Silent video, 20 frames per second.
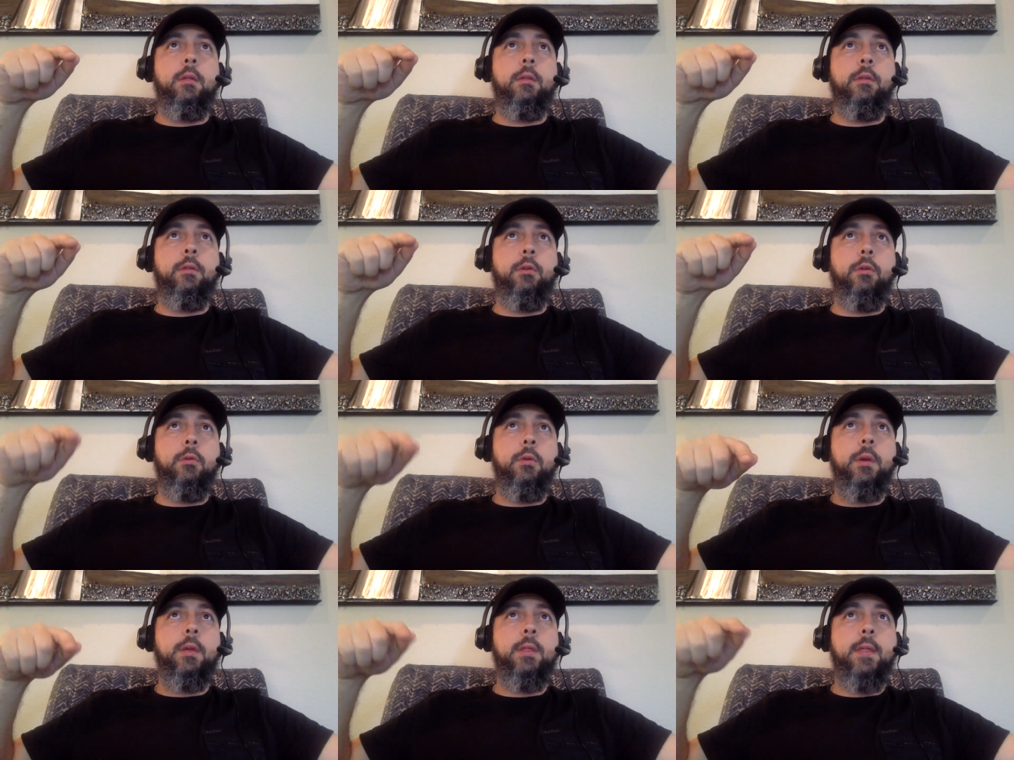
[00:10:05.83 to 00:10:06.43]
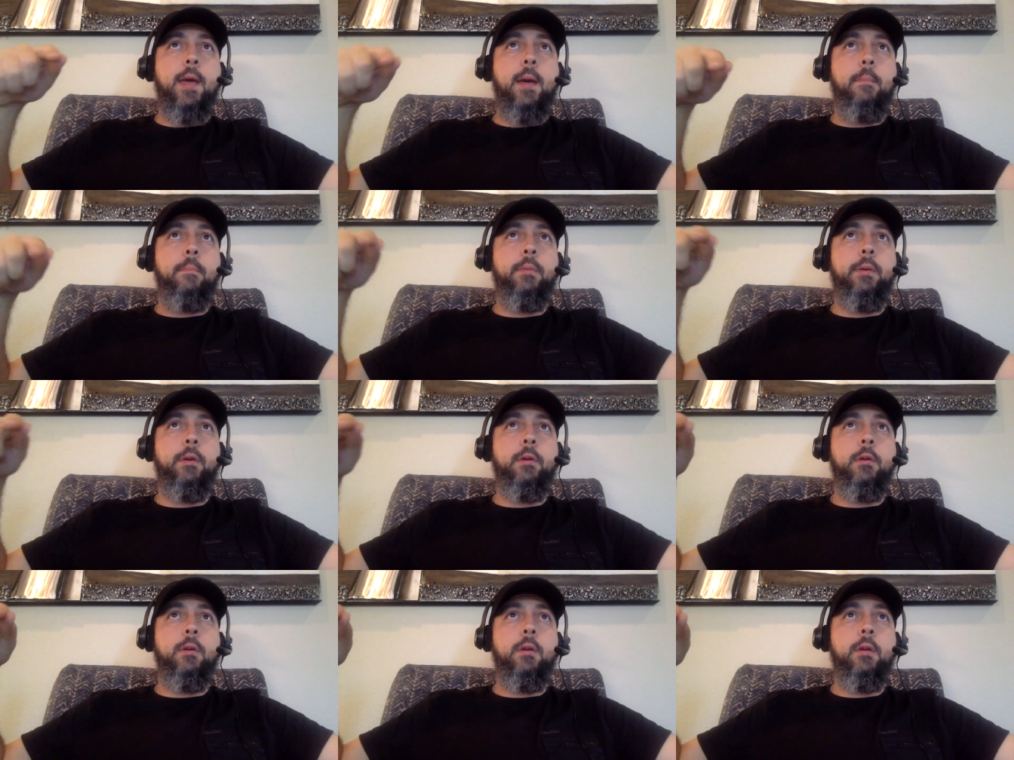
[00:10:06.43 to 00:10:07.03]
During that
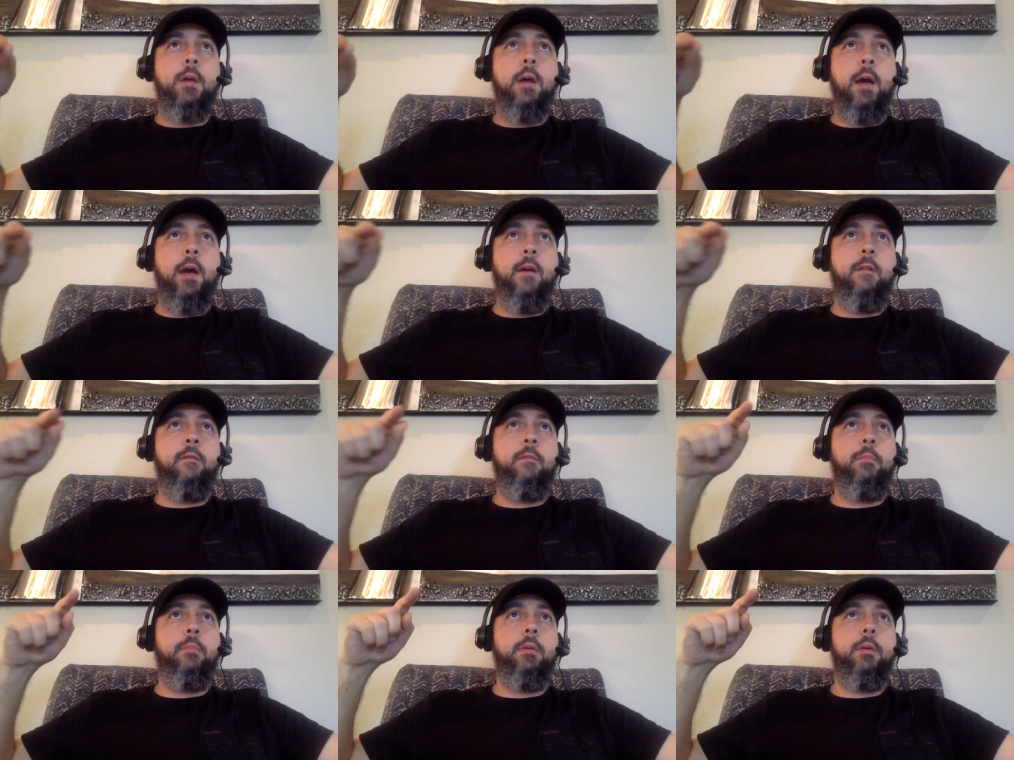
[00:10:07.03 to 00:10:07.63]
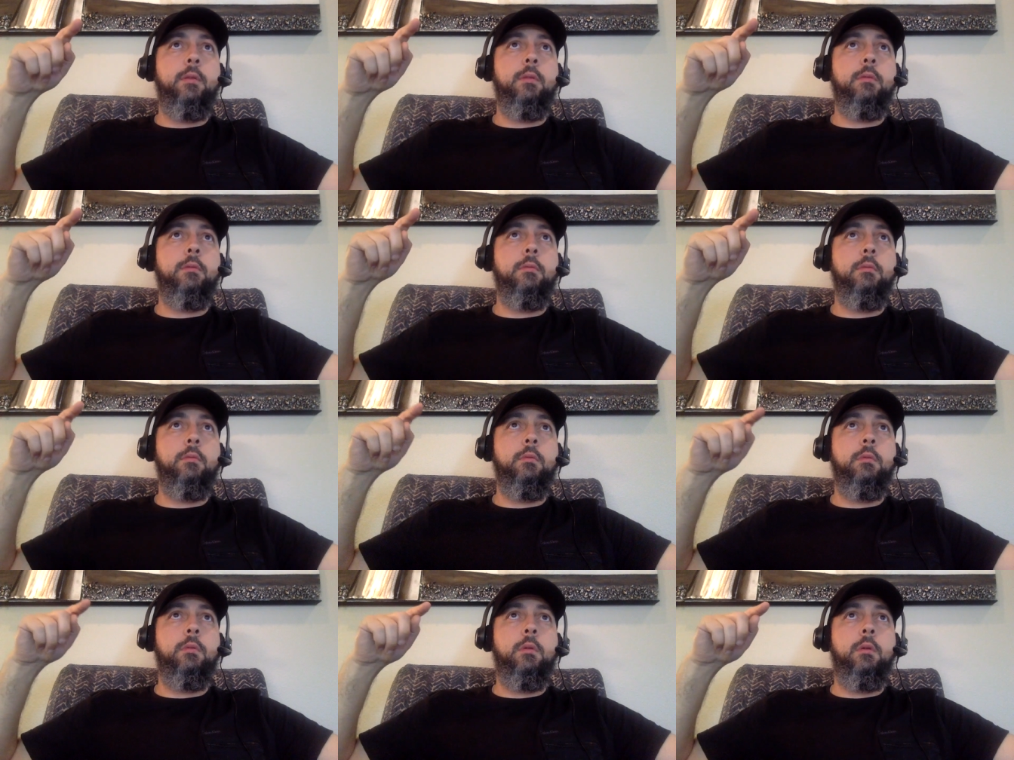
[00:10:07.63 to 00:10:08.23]
period, I've been
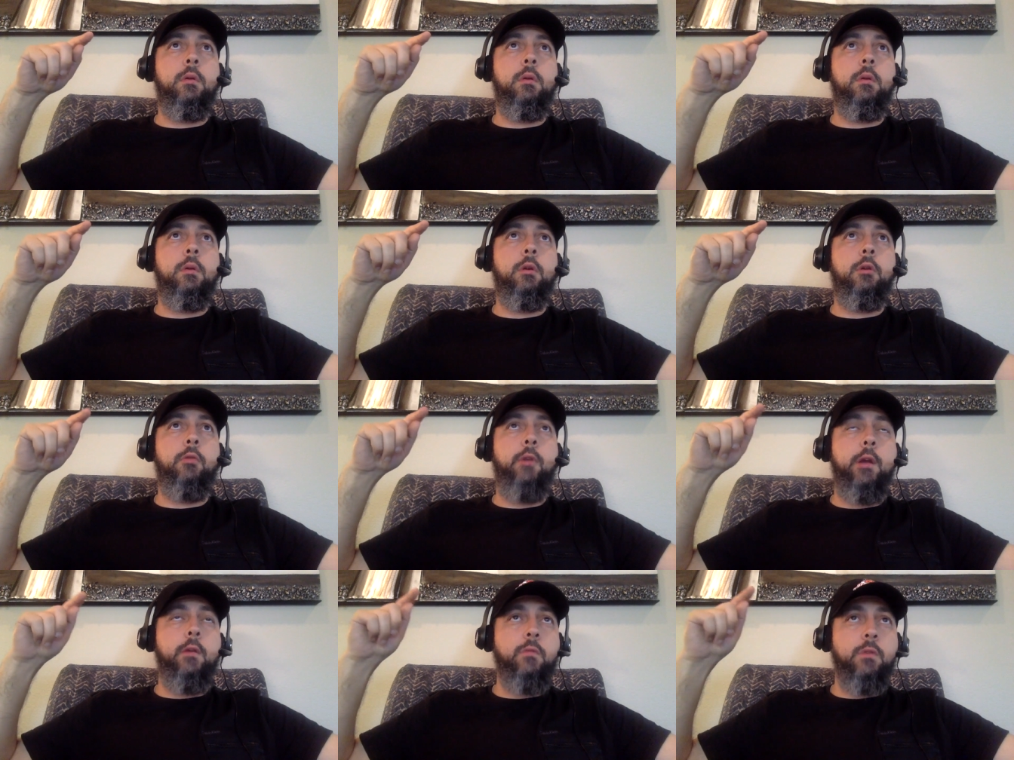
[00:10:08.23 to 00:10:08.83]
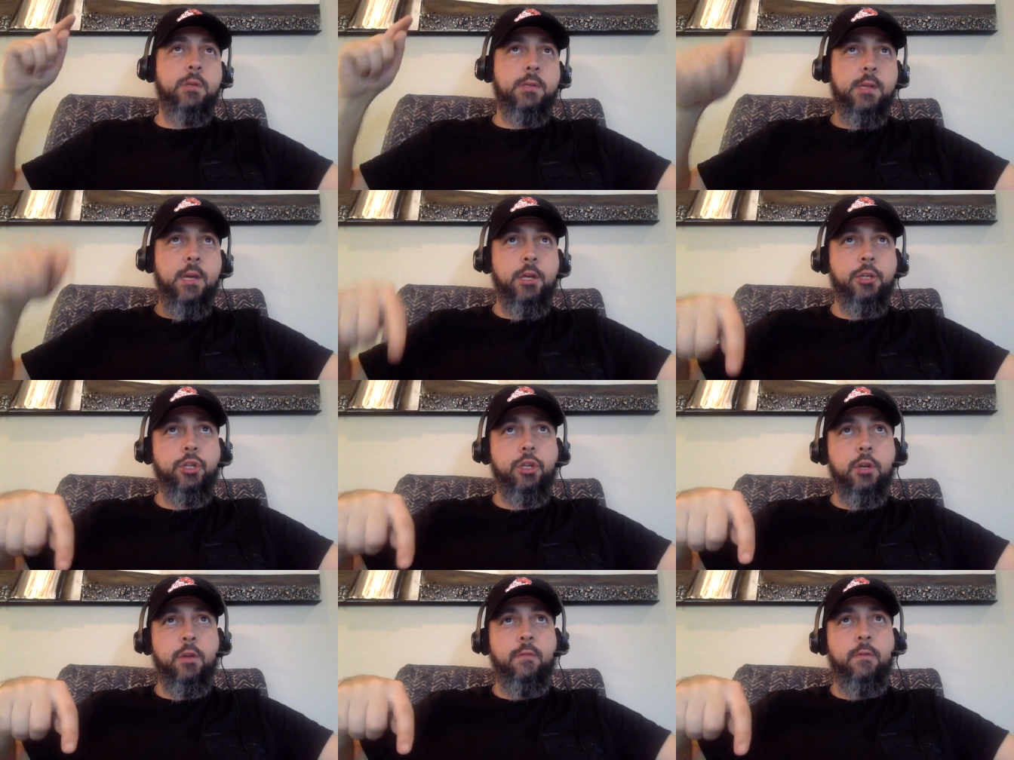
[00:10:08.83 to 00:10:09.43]
through the Great
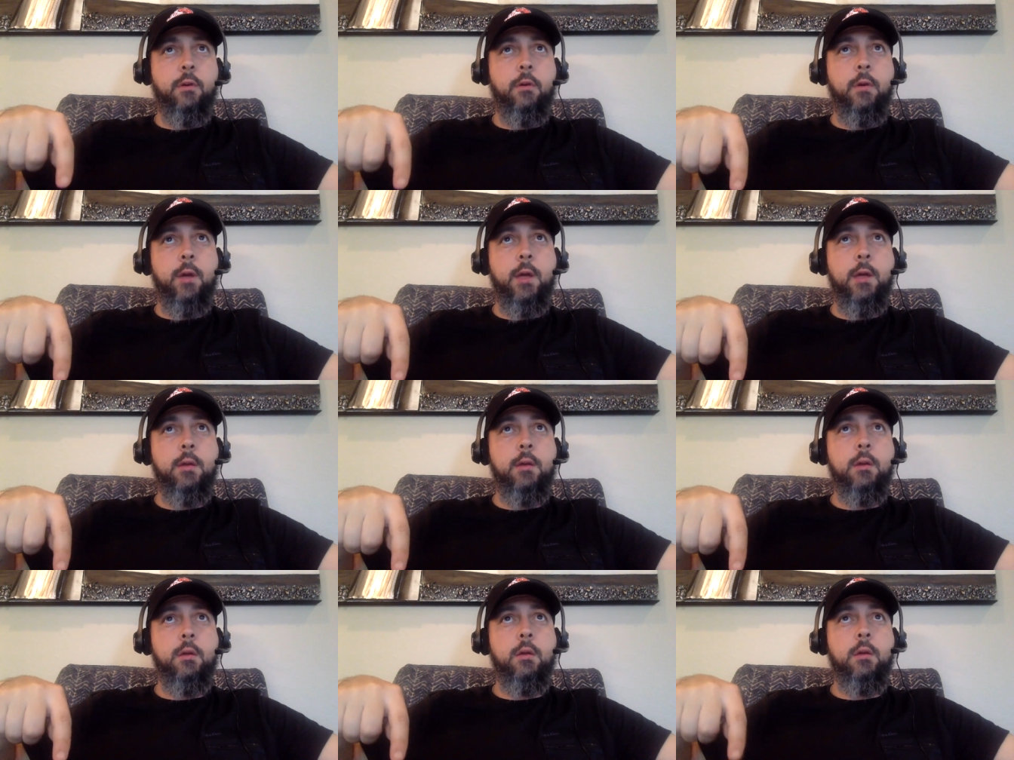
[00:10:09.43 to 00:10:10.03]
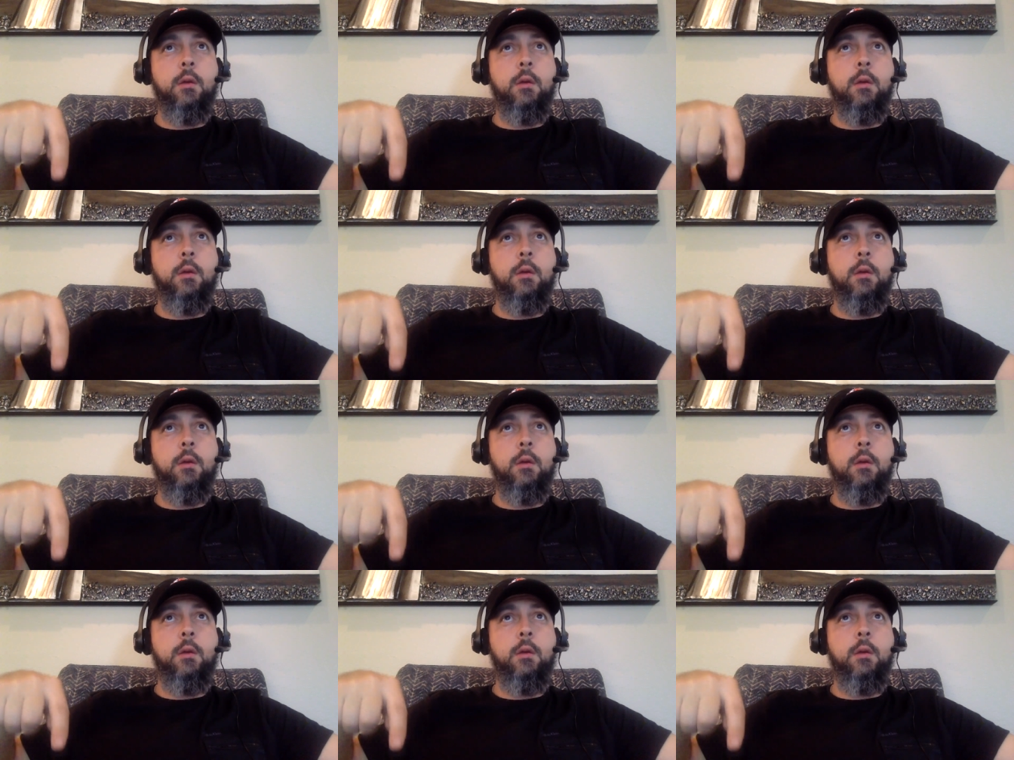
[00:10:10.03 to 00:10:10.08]
Recession of oh eight,